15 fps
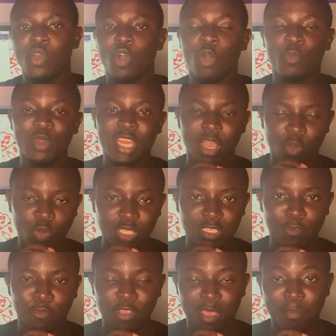Omo, they are
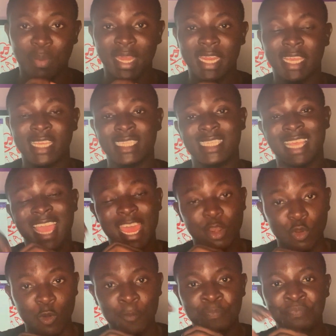causing fear and panic into
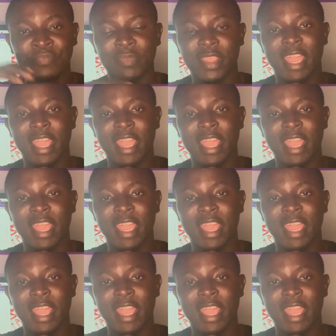and no